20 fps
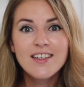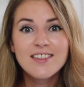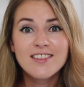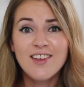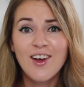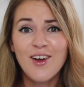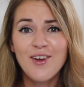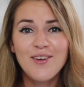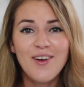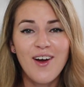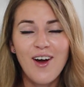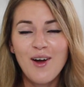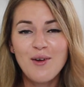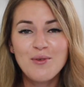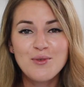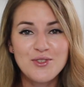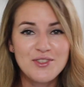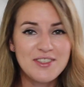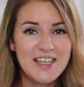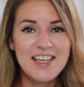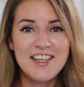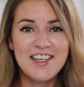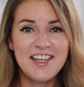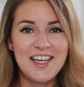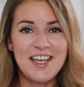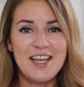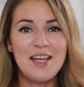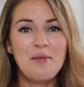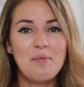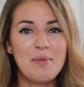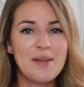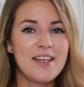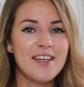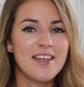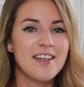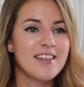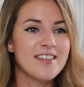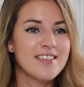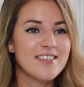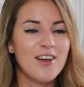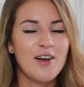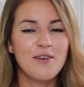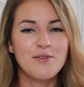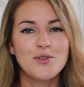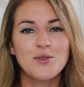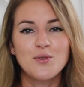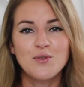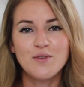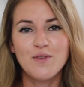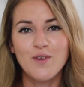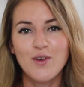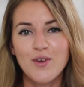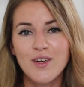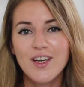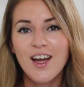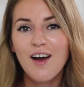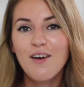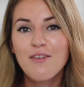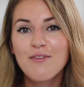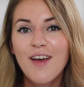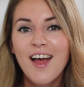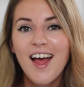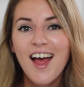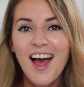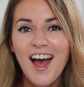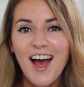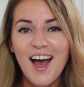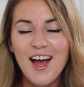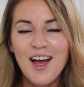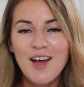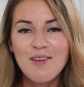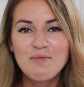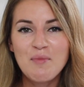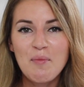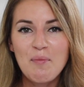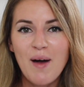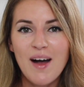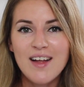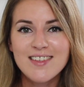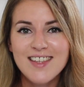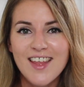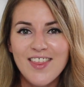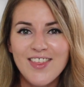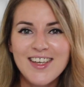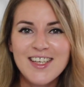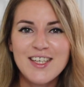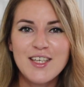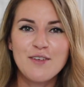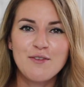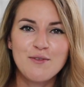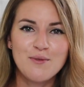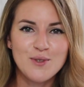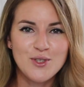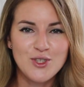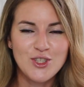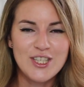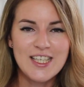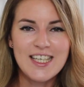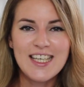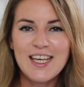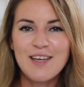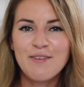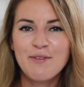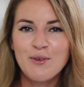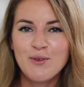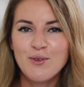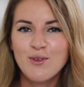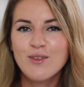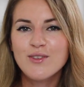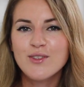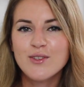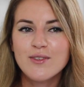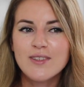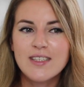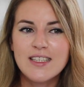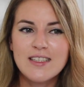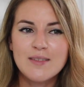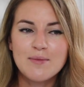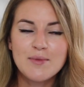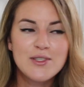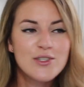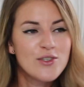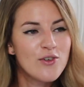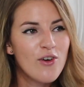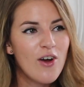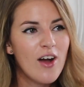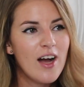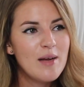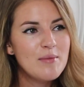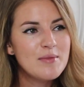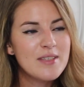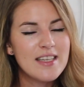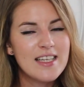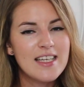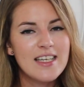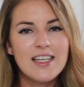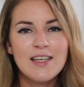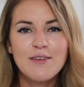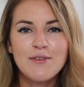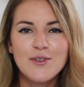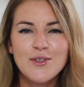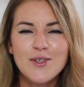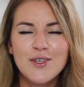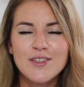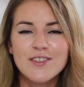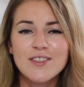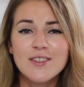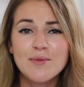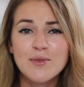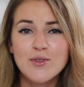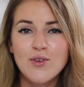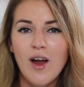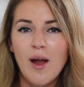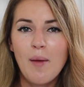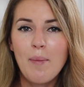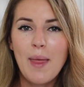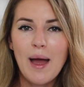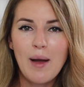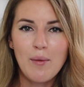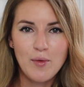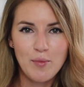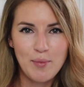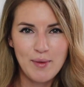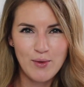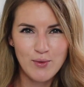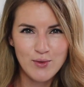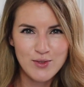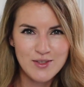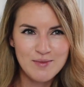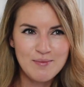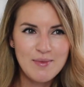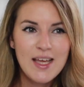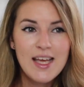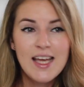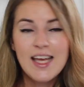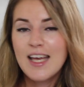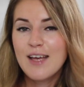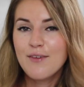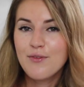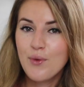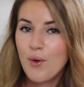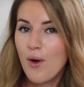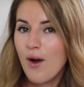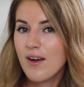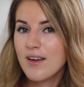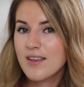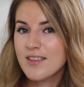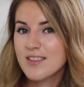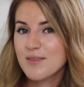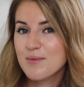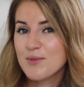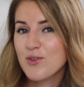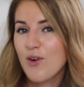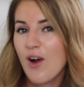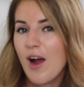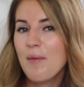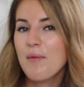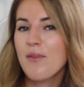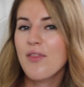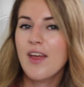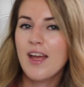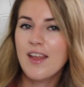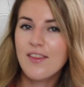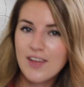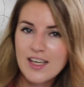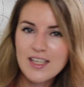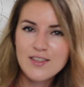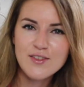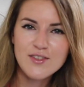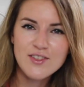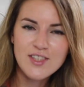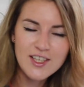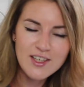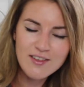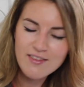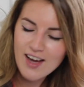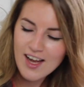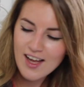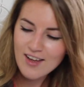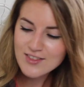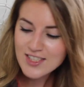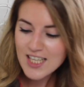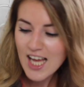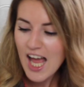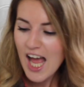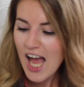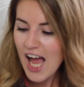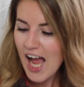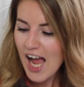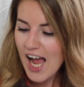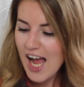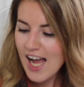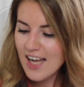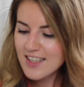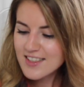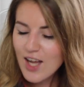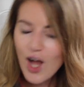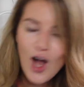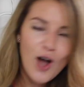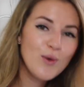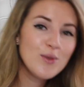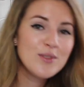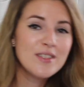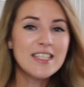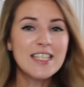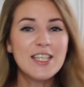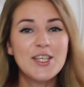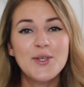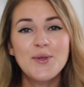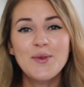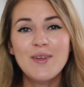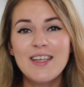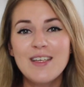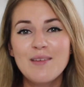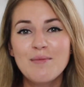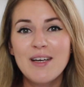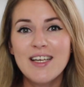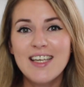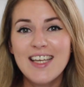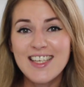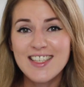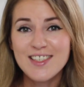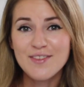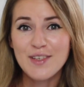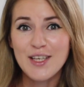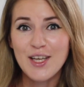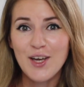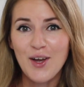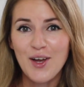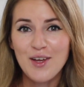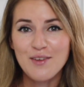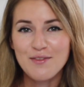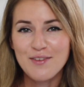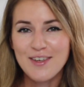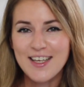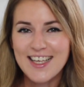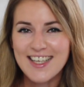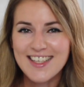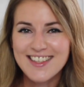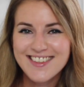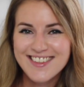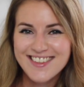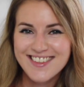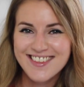So I will just end it here because I've talked for long enough. Um, but thank you for watching. If you're not already subscribed, then if you could subscribe, that would be awesome. If you are already subscribed, then thanks for sticking around. And I'll see you in my next video, hopefully.